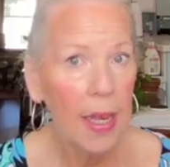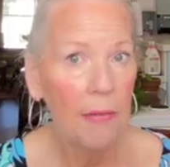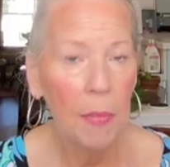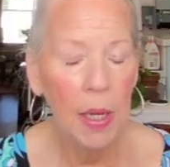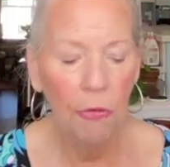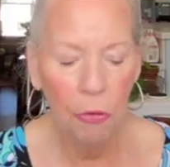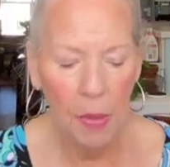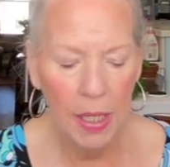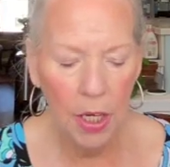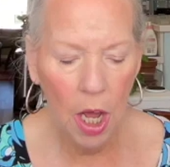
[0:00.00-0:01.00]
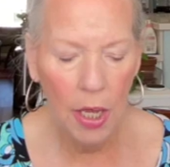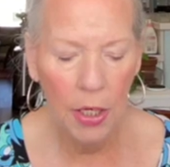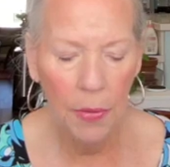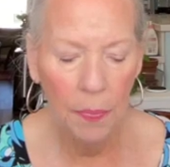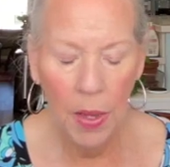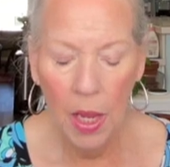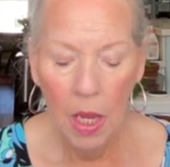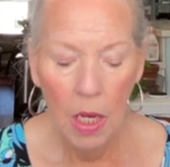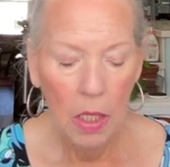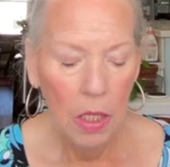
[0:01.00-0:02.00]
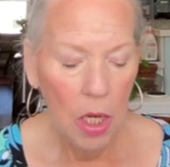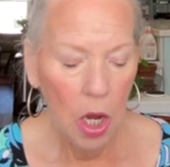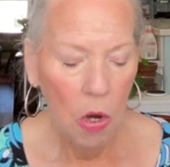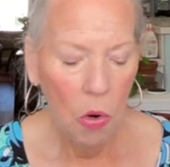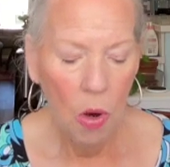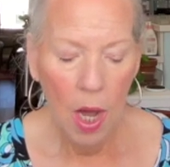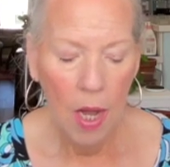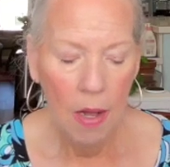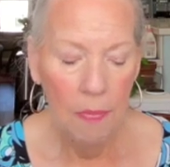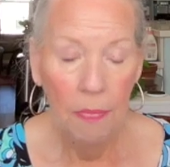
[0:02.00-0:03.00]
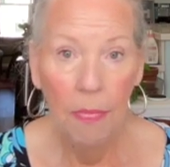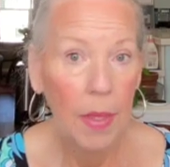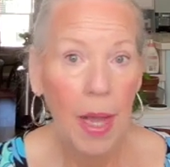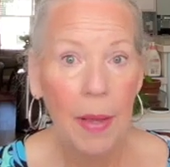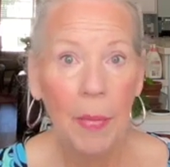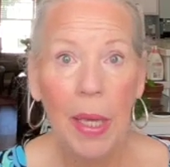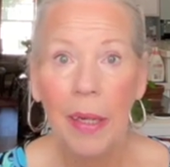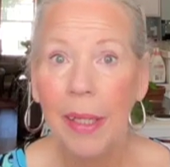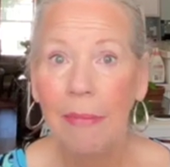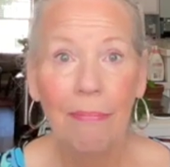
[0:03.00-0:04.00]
I've made for my daughter. So I made it.